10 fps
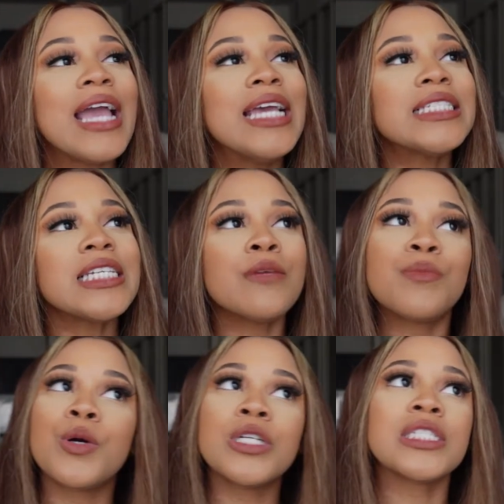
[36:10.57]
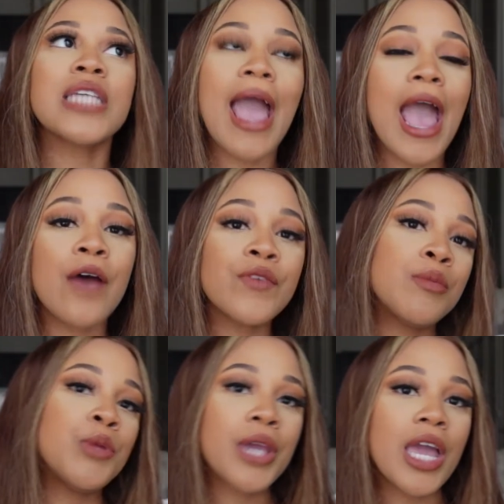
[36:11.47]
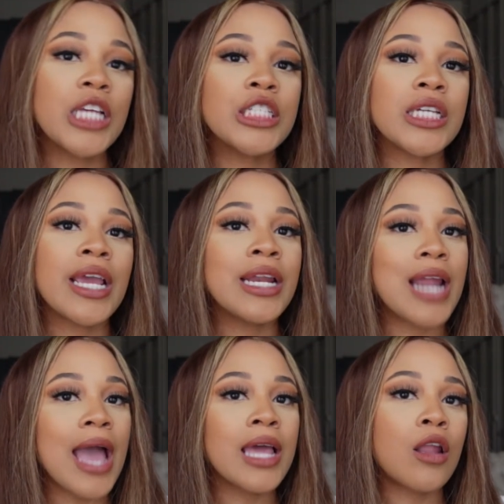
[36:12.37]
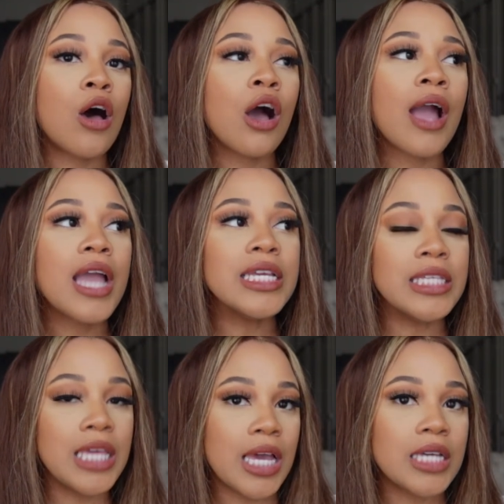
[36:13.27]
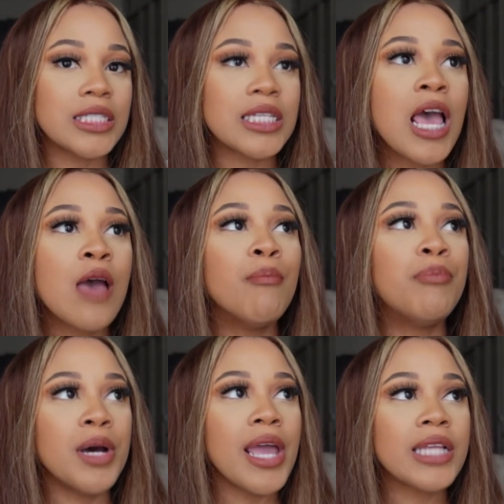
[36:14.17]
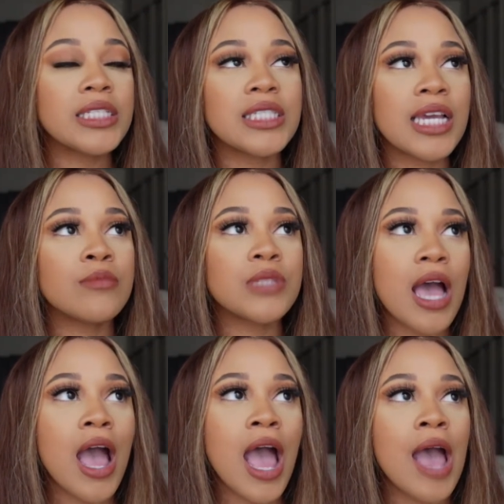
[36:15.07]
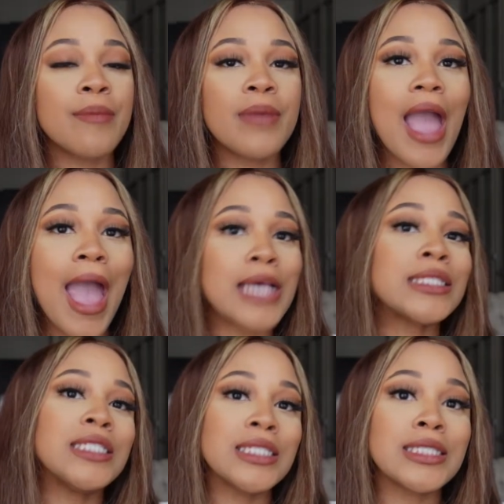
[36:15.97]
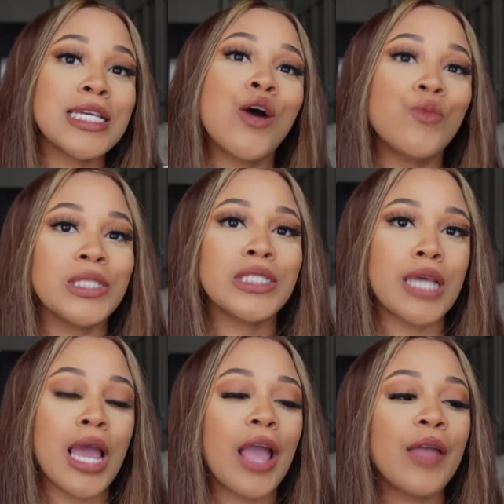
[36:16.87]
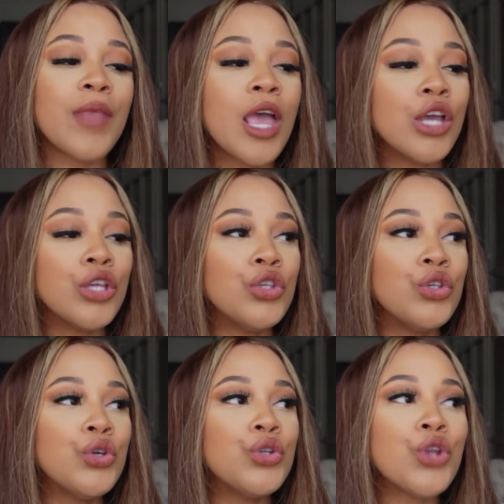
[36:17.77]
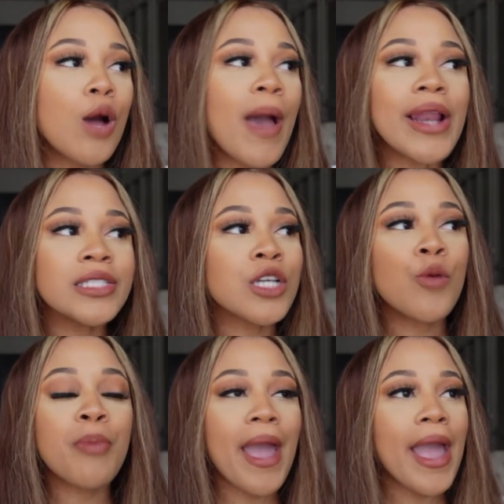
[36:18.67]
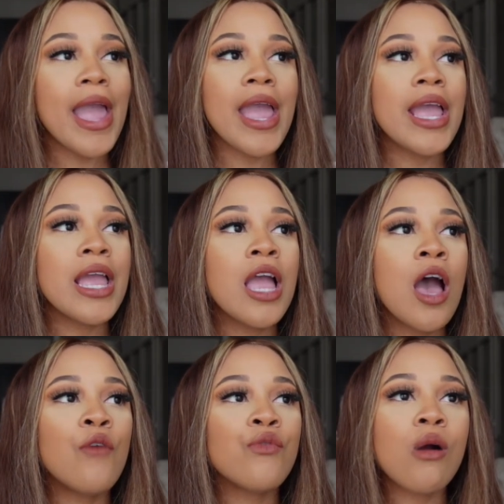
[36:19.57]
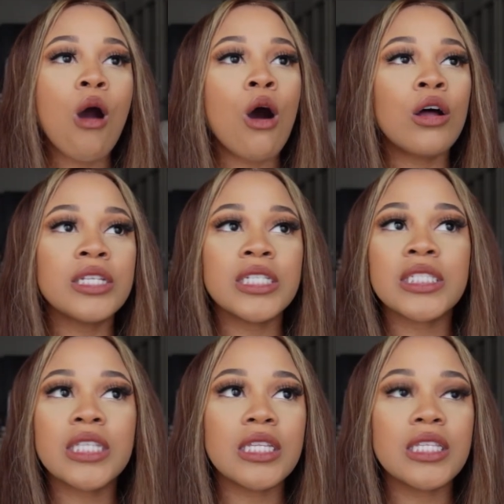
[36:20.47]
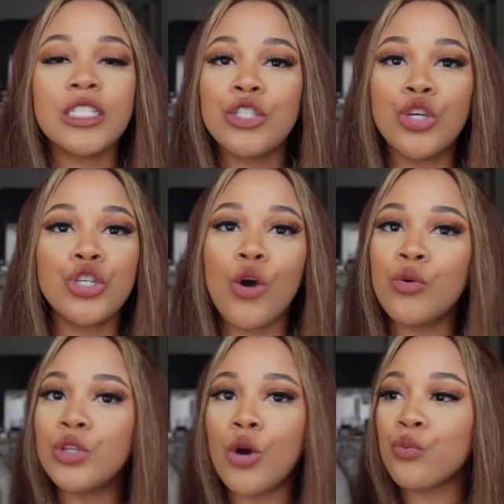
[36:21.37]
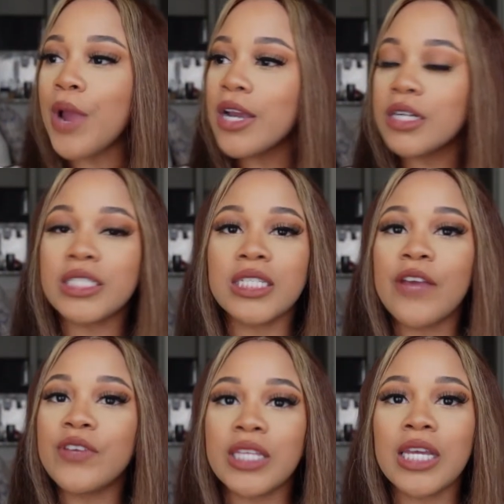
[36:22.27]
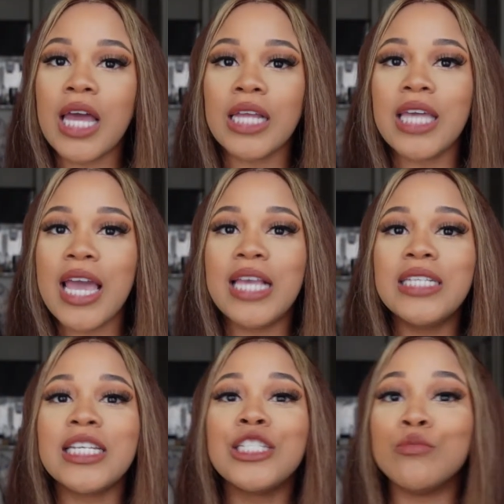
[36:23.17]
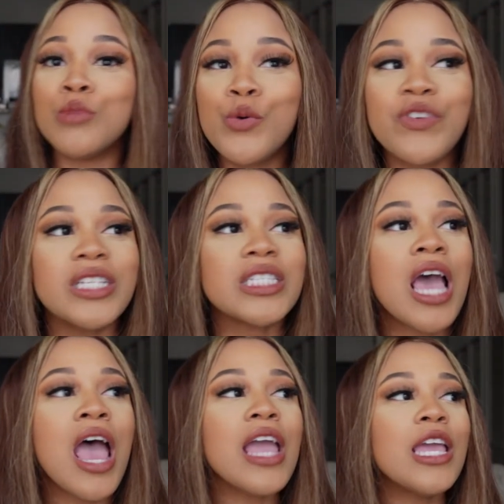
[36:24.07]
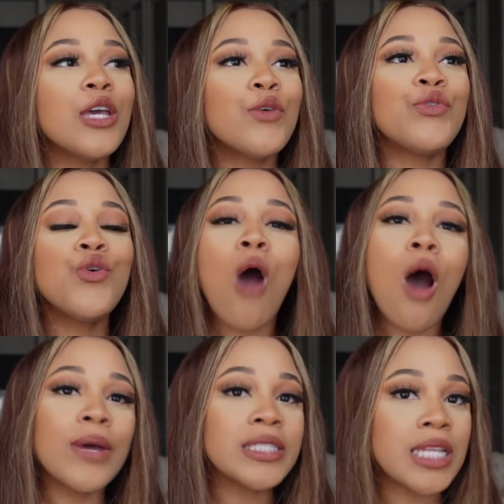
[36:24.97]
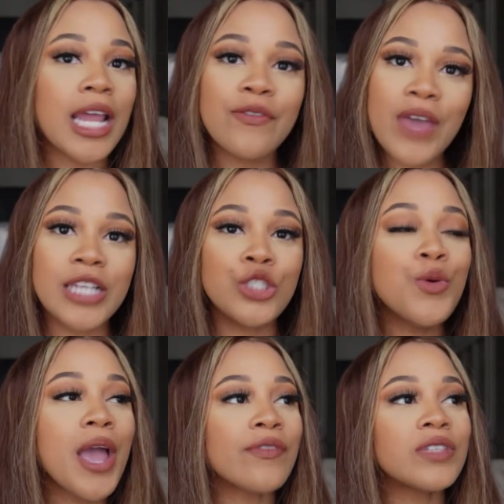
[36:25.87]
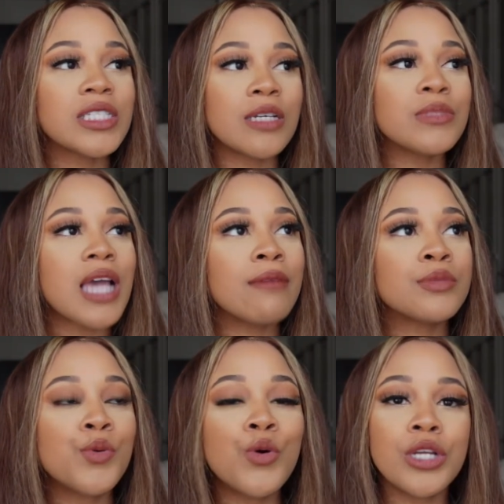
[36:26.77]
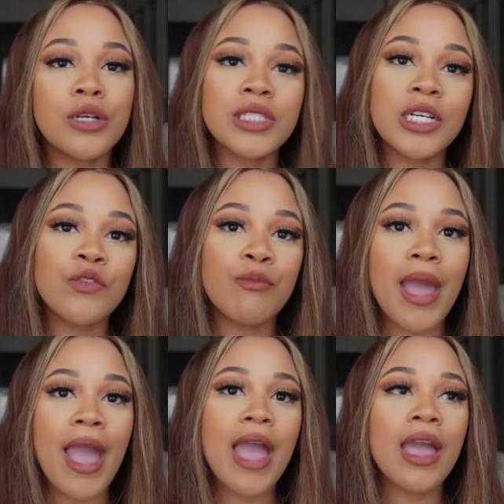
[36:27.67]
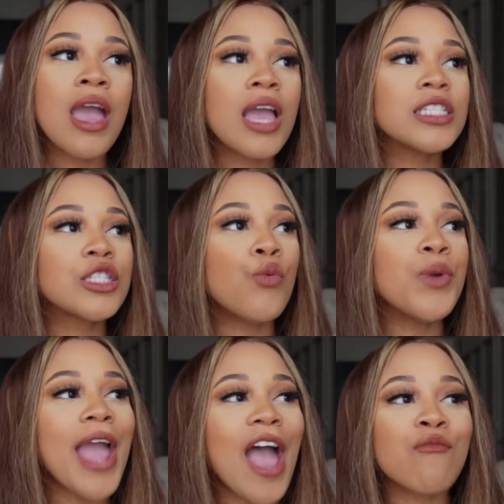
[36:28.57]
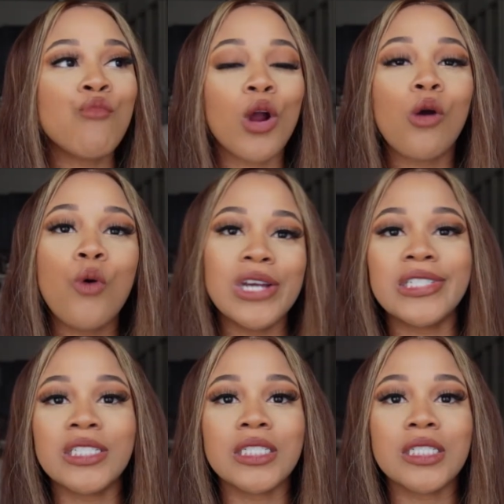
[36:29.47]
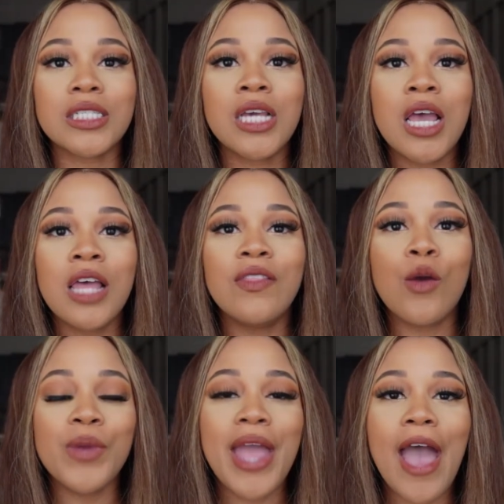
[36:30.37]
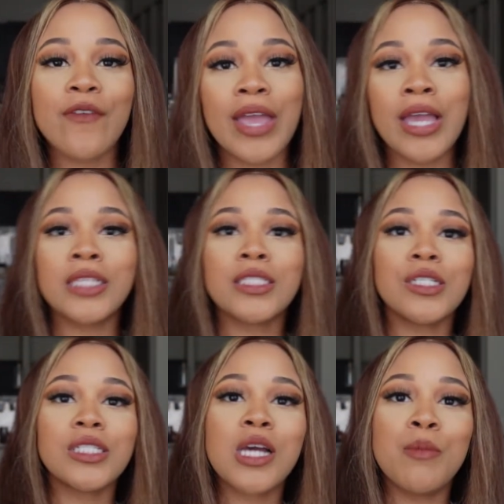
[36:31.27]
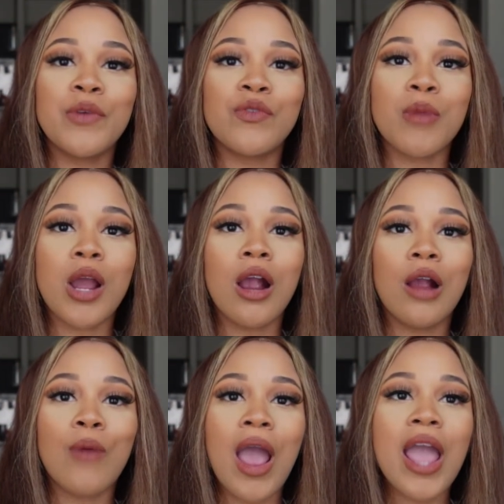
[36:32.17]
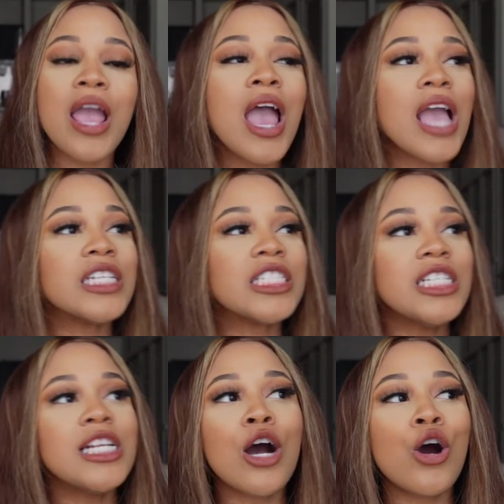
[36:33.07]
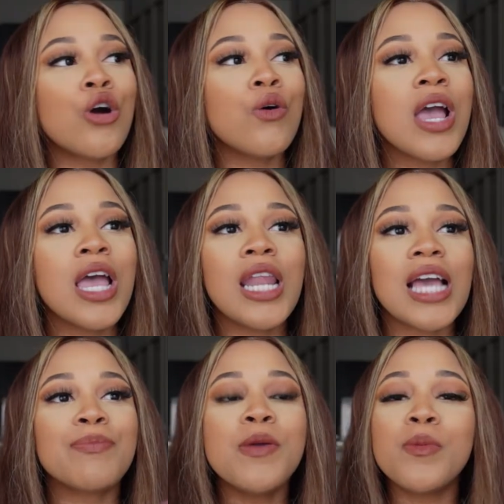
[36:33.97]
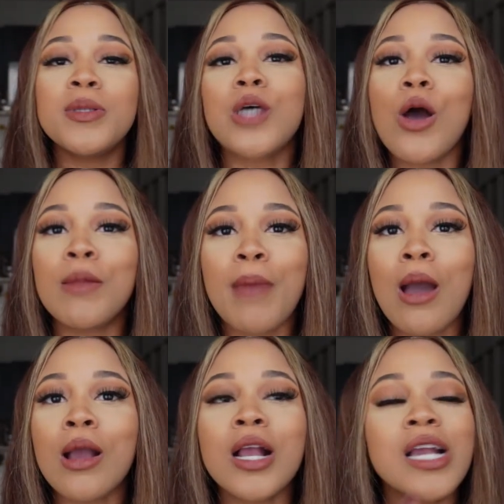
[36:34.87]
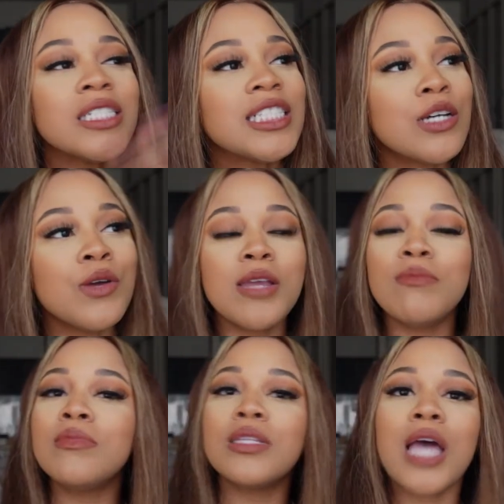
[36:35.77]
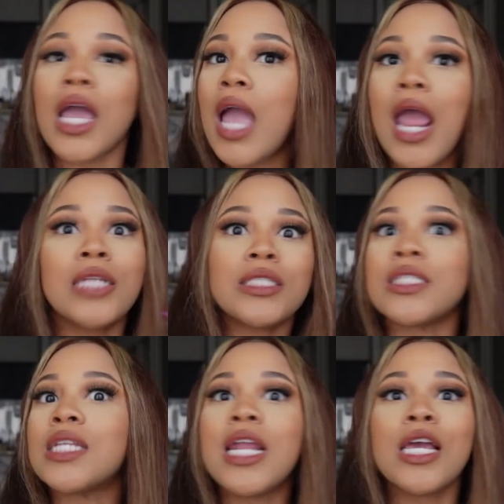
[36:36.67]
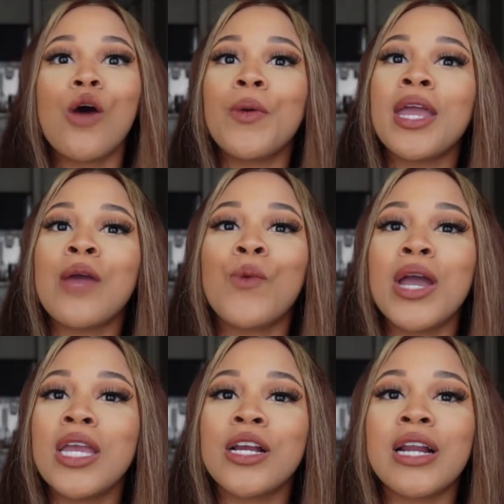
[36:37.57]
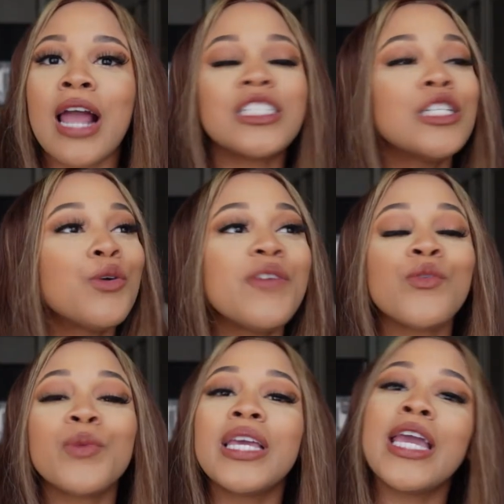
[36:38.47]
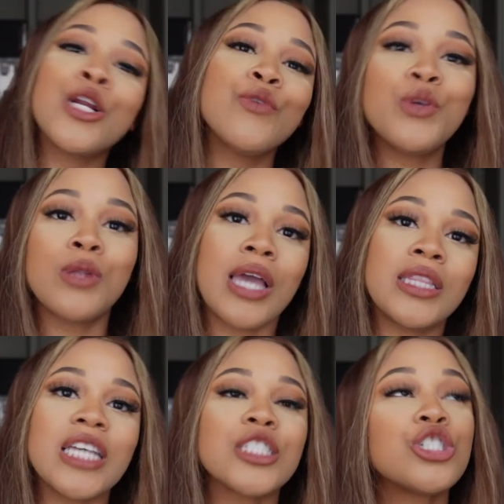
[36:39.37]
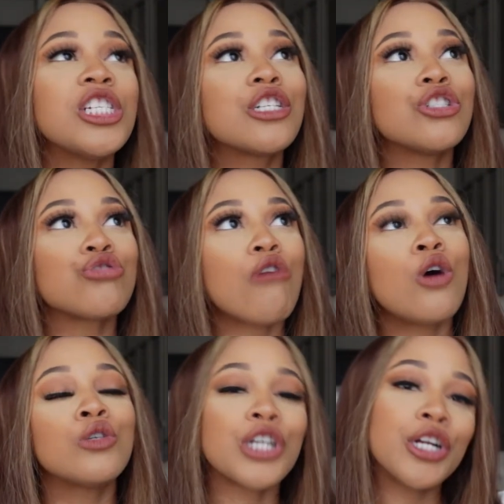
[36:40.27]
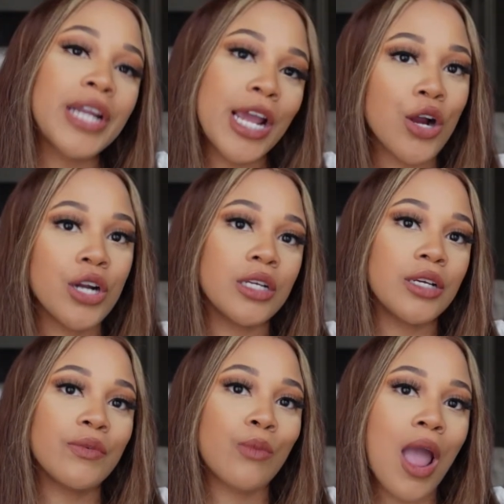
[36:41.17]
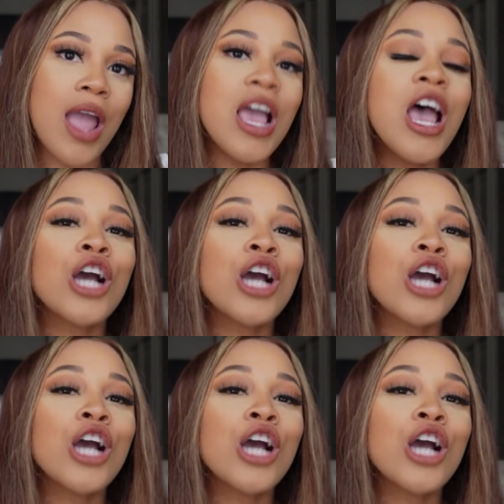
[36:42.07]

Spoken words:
Is it important to have communication and dialogue? Yes. But at the same time, as Denzel would say, nobody's going to pay for all this, your records and everything like that. He said your movies, if you always in their face. You have to sometimes pull yourself back. And so we have more questions then we have answers coming from her, right? And she don't, like, people be talking about her and she don't even, like, I just let it go in one ear. Now, she don't even really interview like that. So she controls her narrative, right?